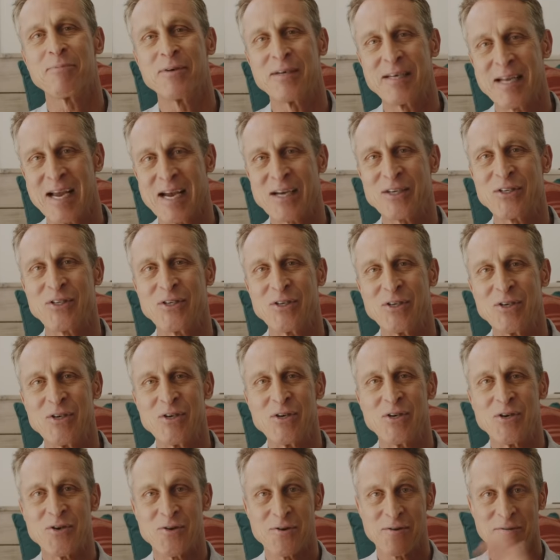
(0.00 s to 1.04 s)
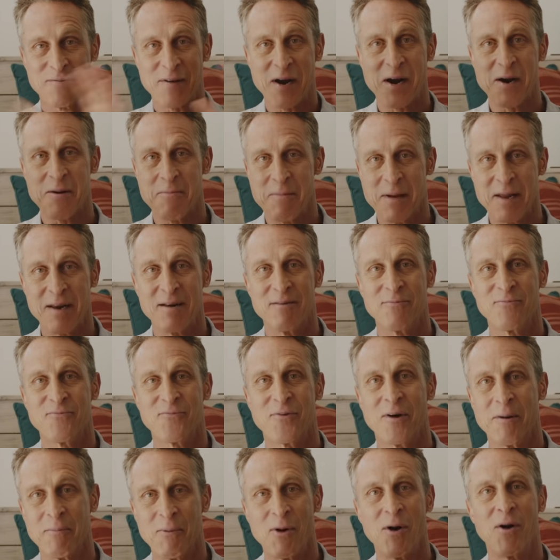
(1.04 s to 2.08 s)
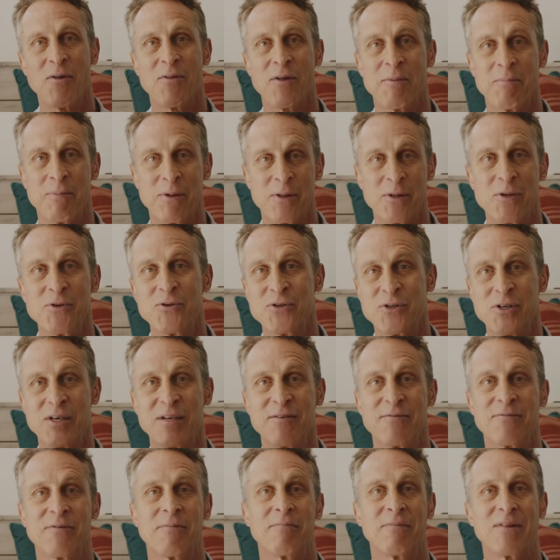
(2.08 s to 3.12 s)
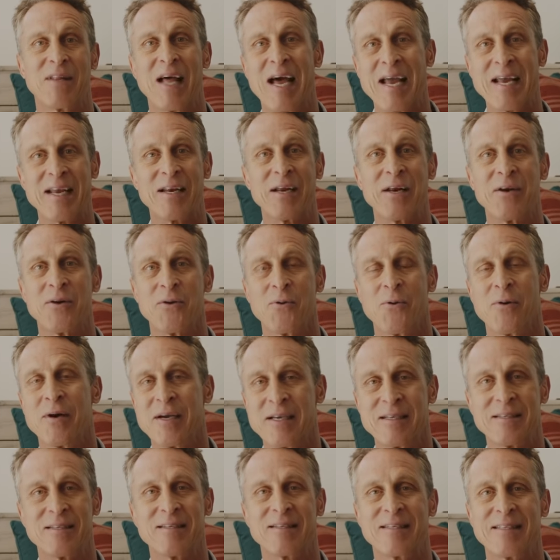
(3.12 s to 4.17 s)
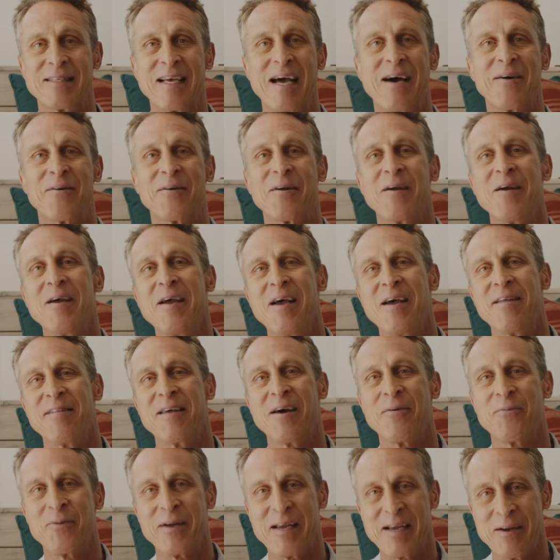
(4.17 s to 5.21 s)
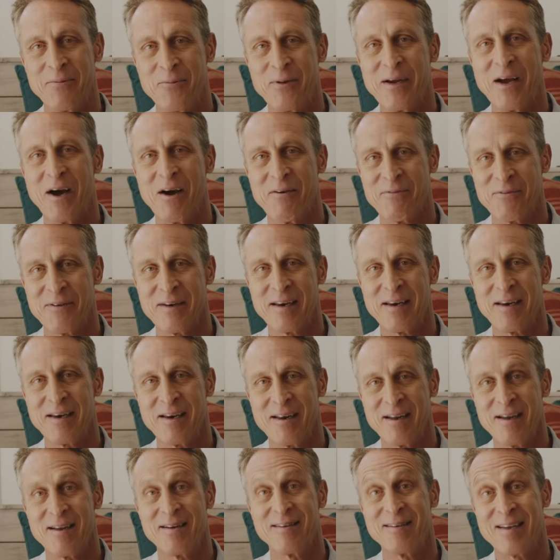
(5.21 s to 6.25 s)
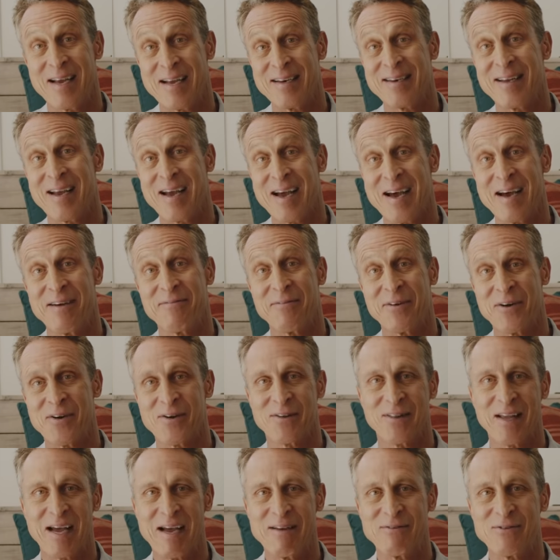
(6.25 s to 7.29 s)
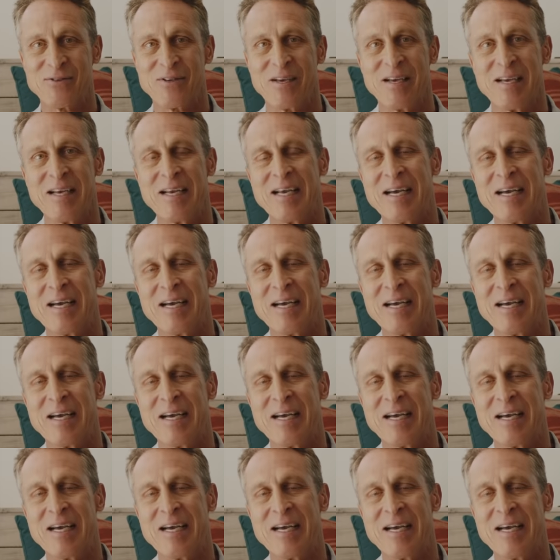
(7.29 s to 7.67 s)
protects your environment from all the pollution, from light and noise and sound that we often tend to have in our lives.